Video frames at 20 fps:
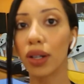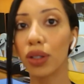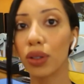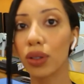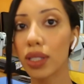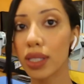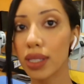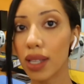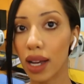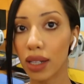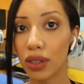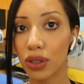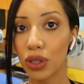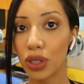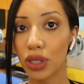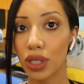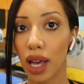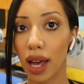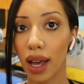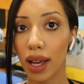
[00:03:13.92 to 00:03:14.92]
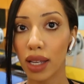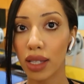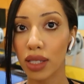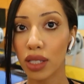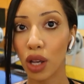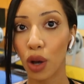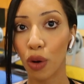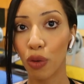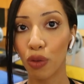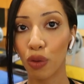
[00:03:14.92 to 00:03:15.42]
do this
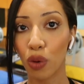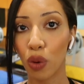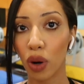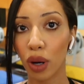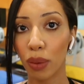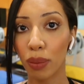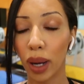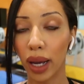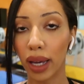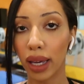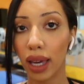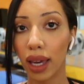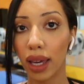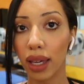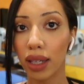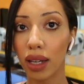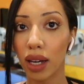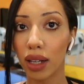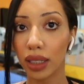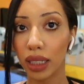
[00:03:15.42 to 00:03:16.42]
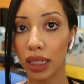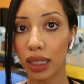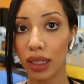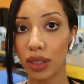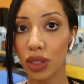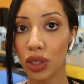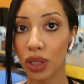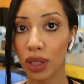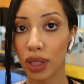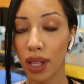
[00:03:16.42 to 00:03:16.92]
exercise four by eight on
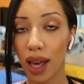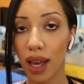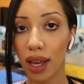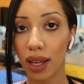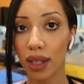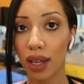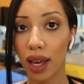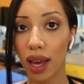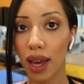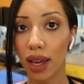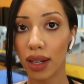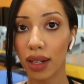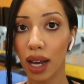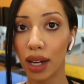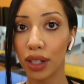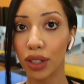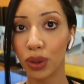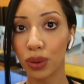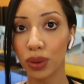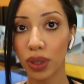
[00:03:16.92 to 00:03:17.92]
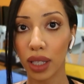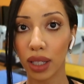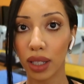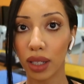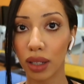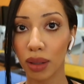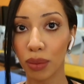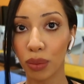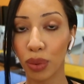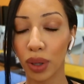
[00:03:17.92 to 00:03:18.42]
each leg and I don't take
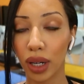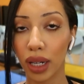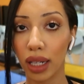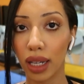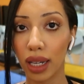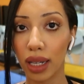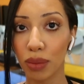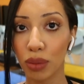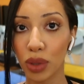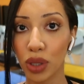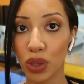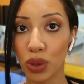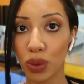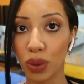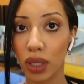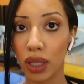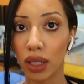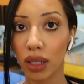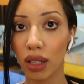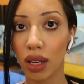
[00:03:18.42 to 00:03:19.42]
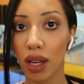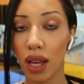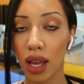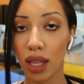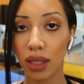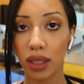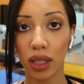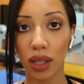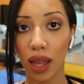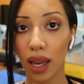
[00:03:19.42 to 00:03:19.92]
a break in between
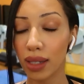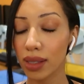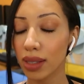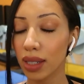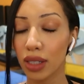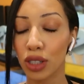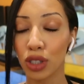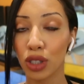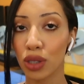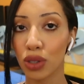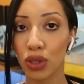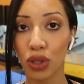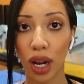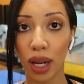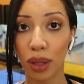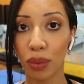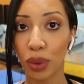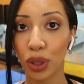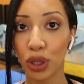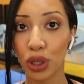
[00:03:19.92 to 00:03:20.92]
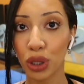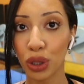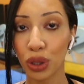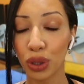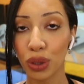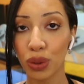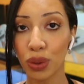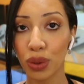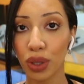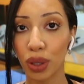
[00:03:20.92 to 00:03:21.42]
the legs. I just try and push
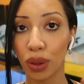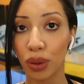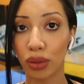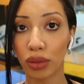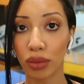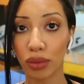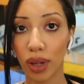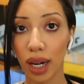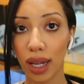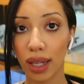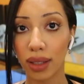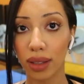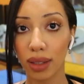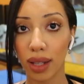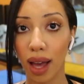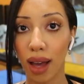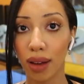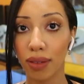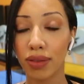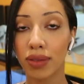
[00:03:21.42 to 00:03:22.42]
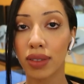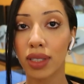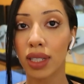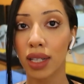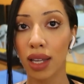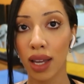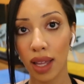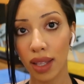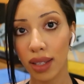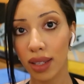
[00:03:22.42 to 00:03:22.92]
through. So right, left,
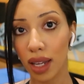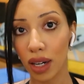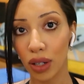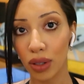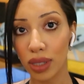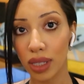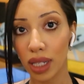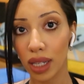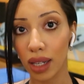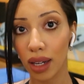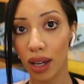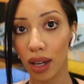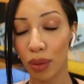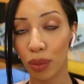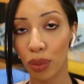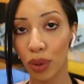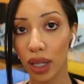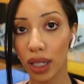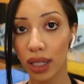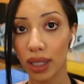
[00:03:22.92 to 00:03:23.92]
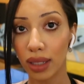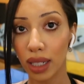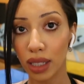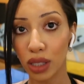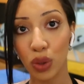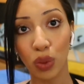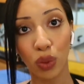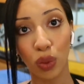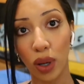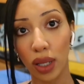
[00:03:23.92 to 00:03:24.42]
then I'll take a break and
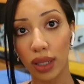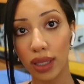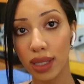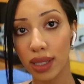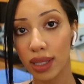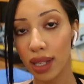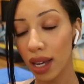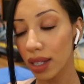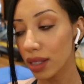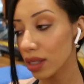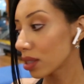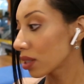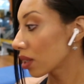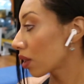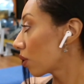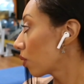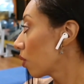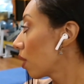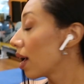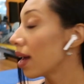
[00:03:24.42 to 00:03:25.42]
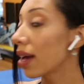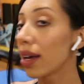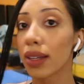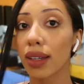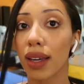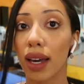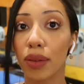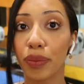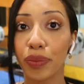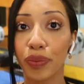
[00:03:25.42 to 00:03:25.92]
that's one set. So
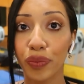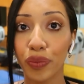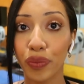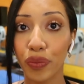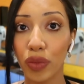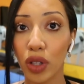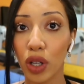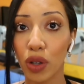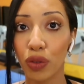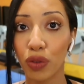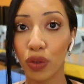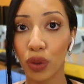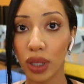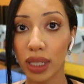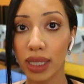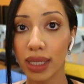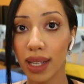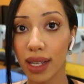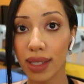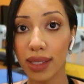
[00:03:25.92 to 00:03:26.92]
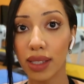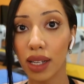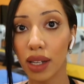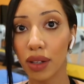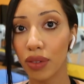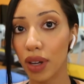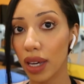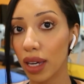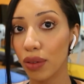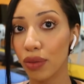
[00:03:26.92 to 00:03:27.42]
yeah, four sets
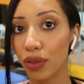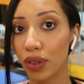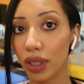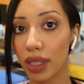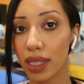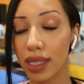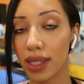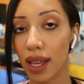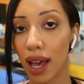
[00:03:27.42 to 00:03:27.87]
of eight for this